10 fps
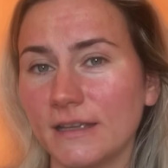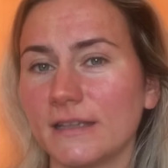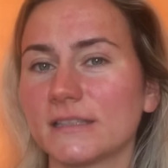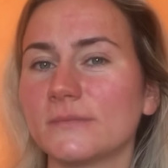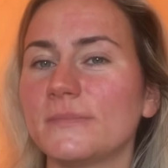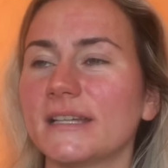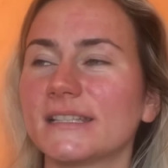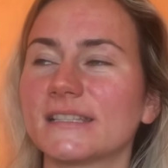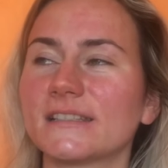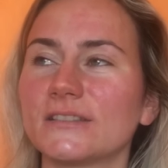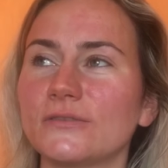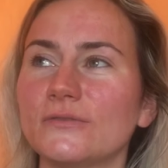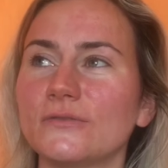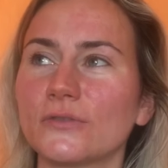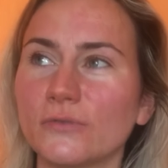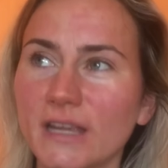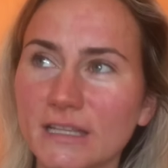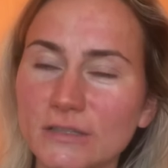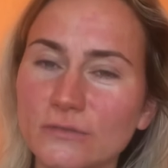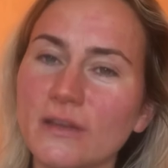is the best to
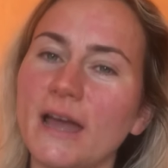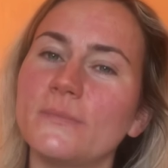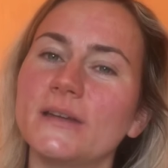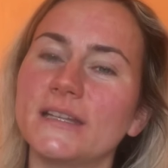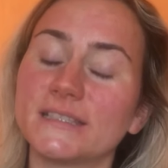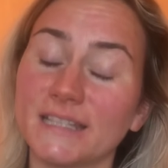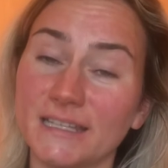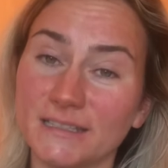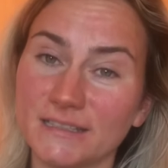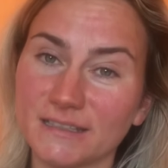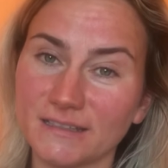create new habits and